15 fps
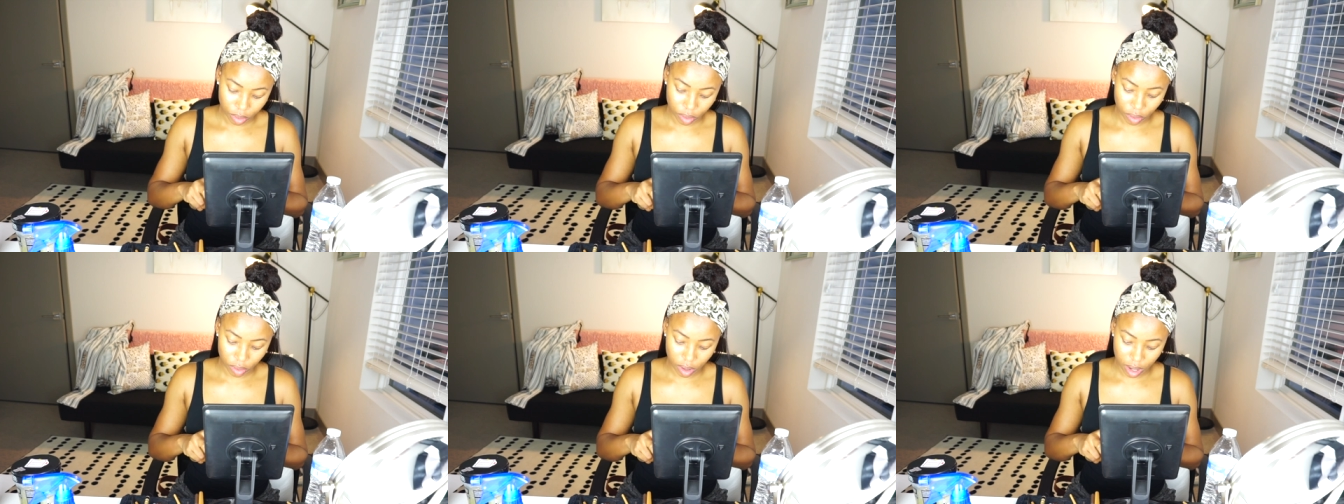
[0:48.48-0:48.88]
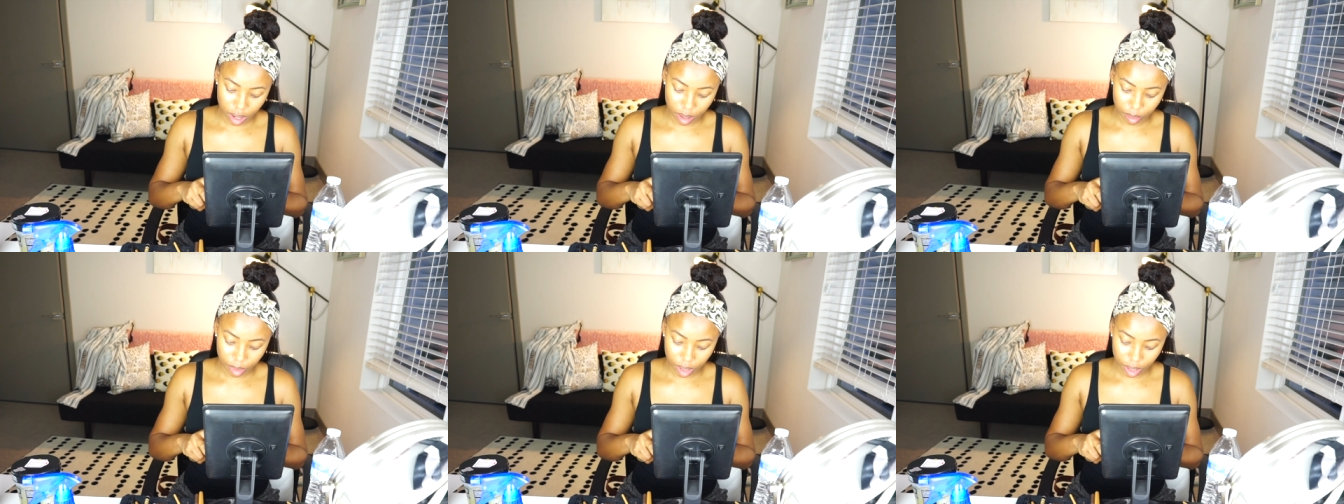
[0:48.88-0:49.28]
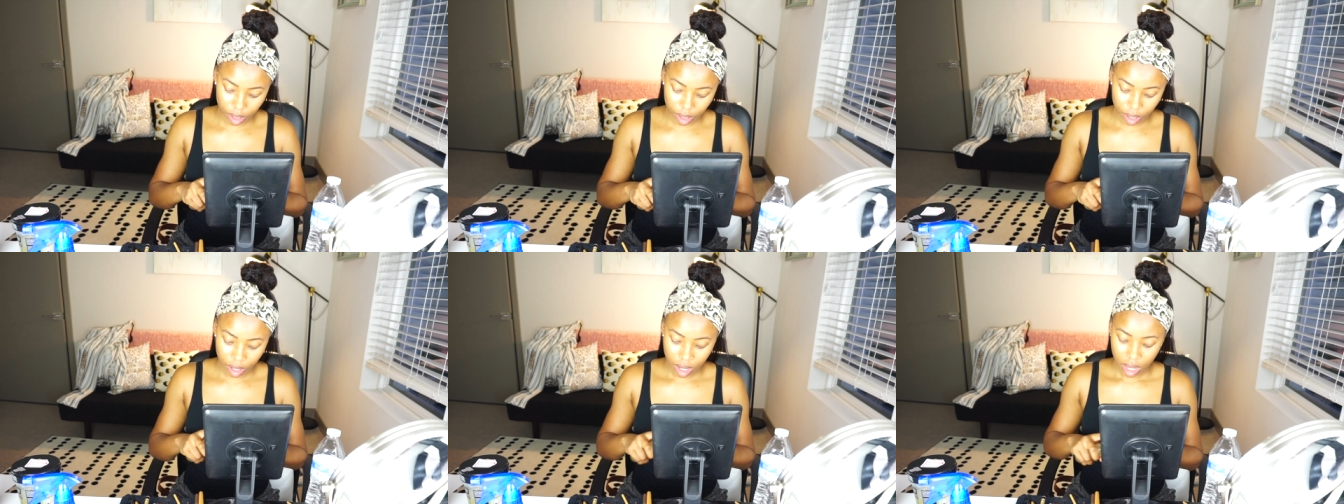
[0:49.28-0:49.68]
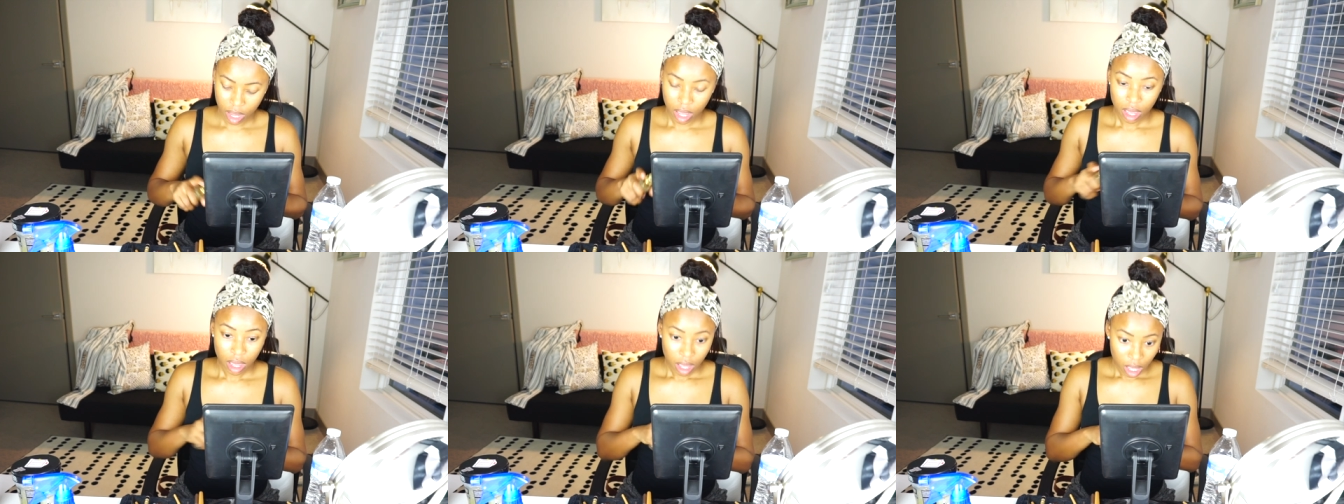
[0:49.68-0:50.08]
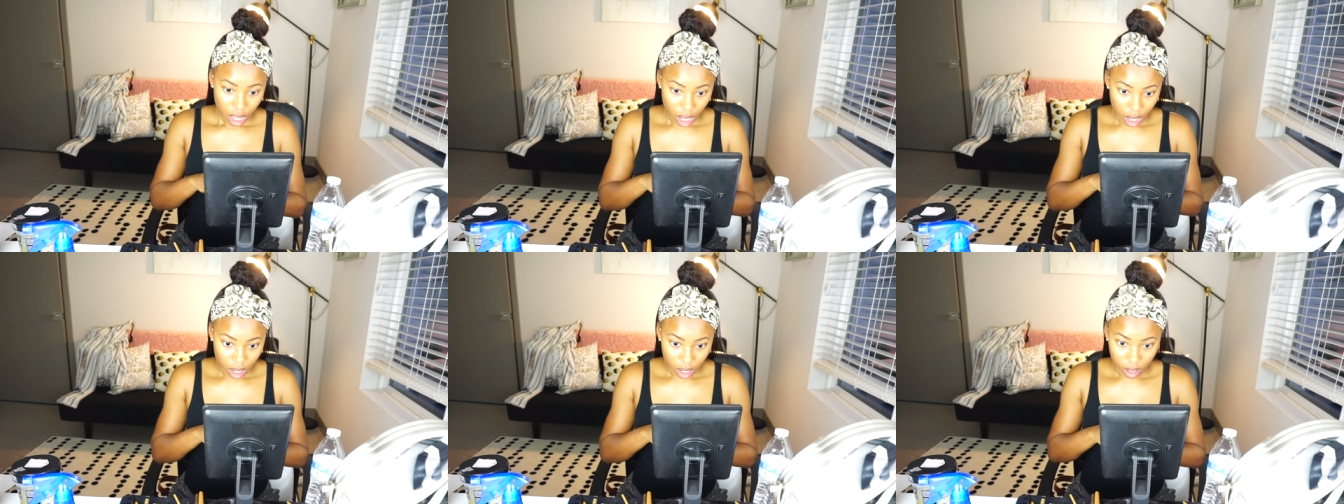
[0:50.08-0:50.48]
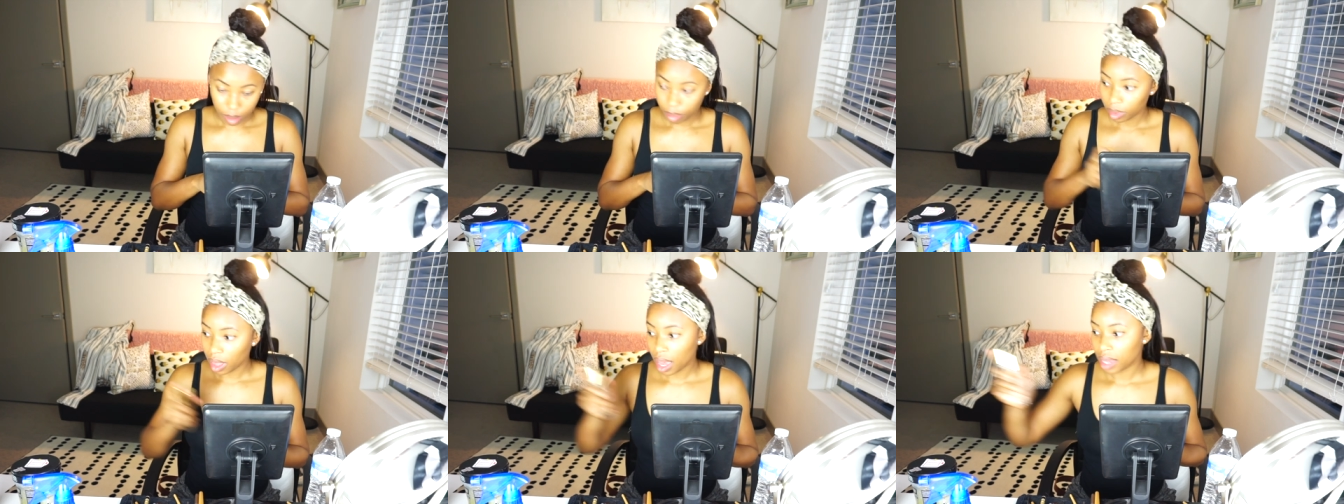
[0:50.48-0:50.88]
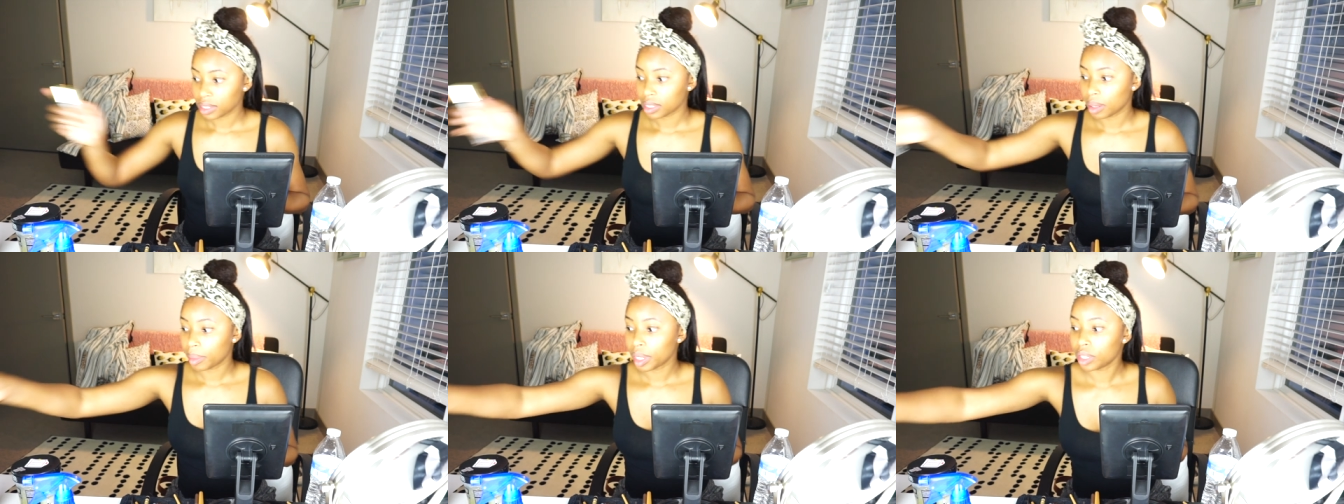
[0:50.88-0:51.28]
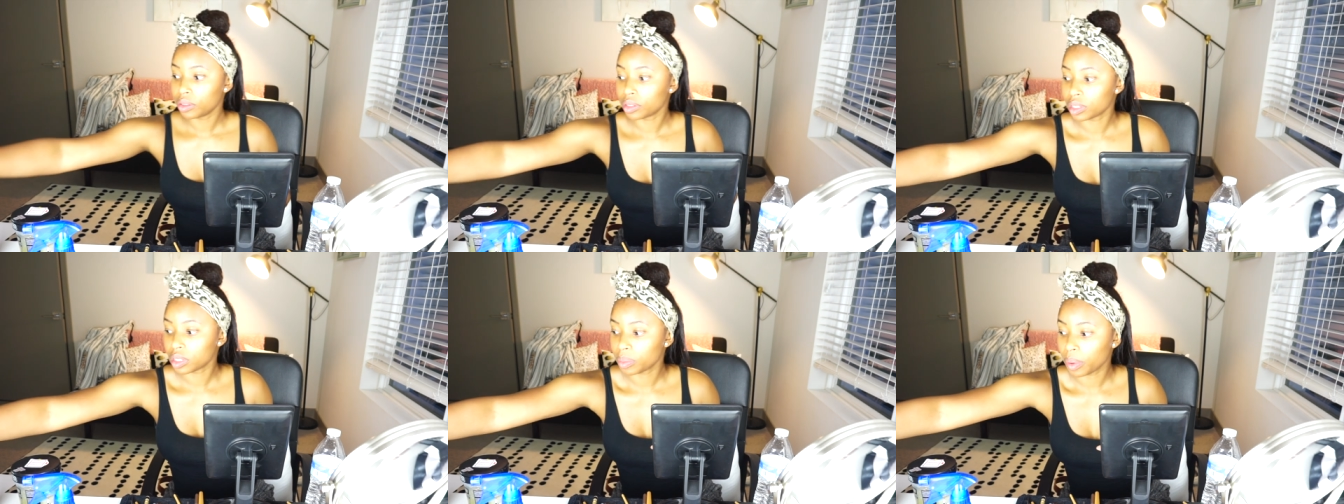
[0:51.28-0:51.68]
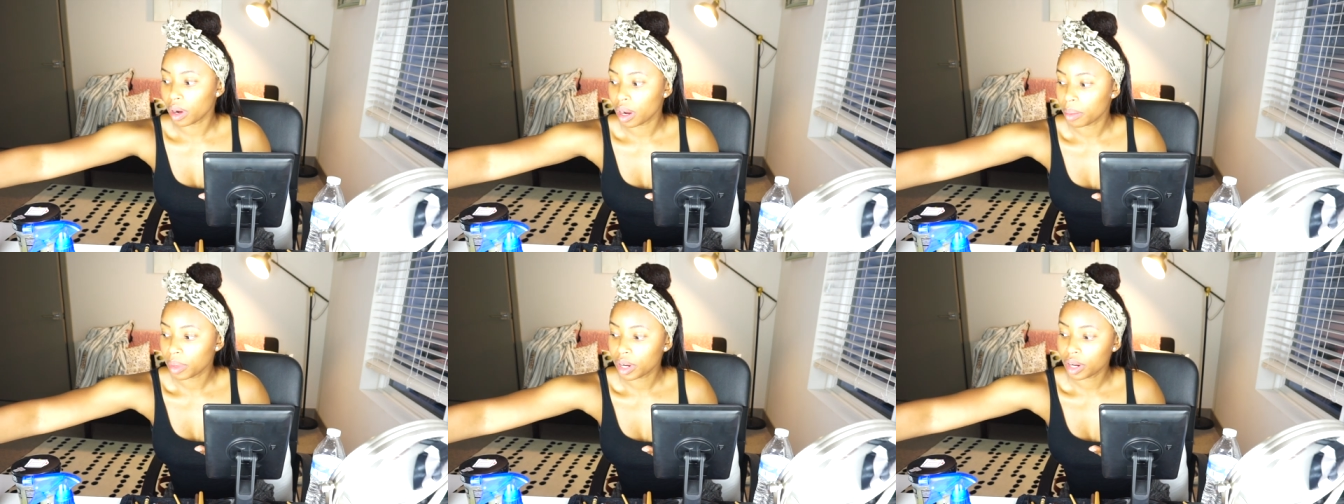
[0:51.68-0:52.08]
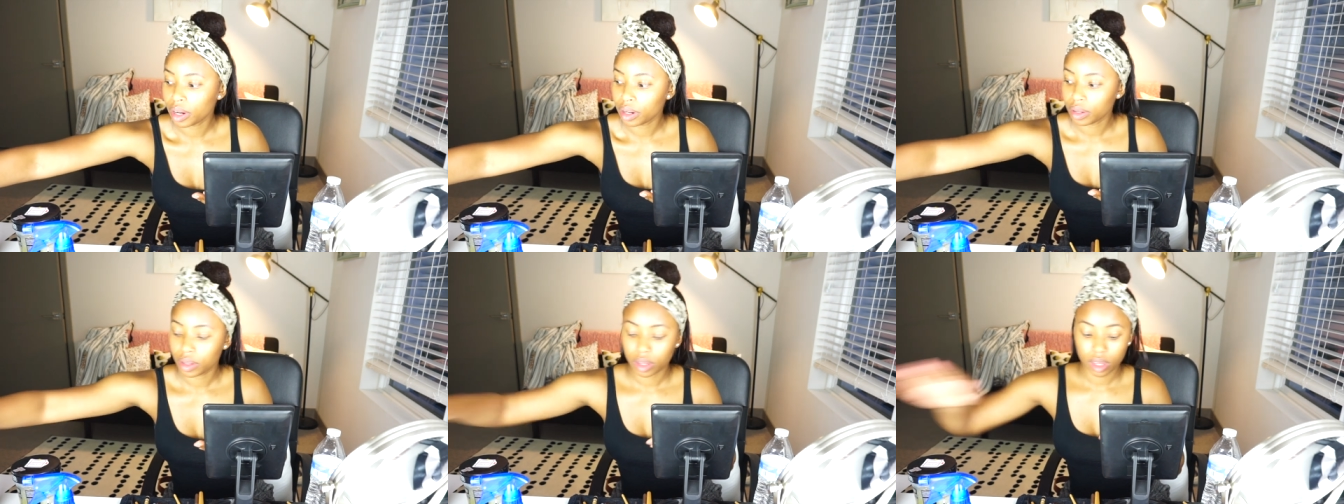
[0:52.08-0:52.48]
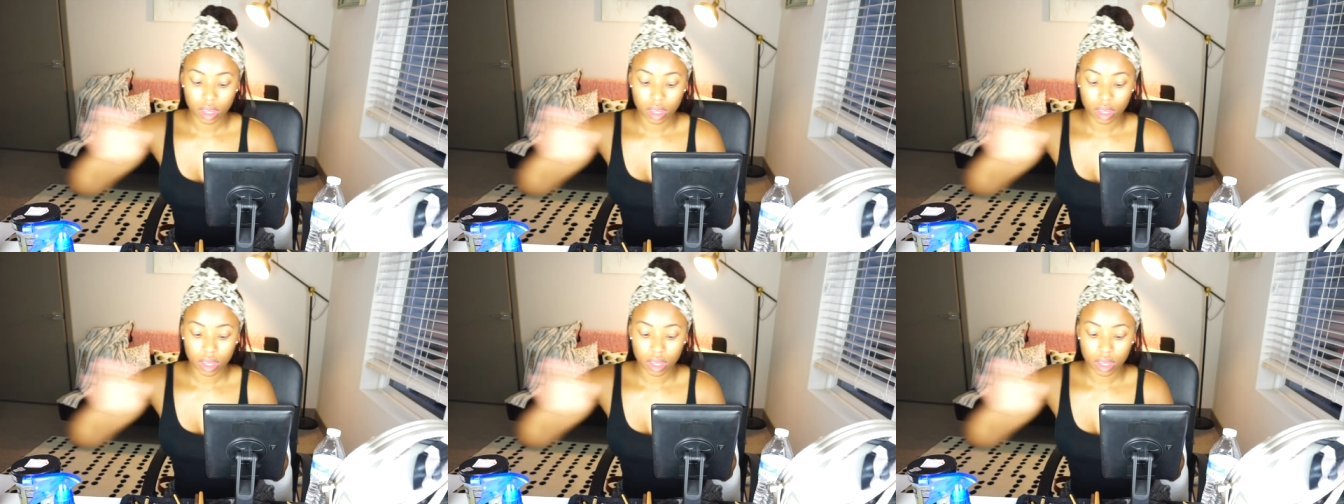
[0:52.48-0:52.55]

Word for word: primer. Um, last time I used this primer,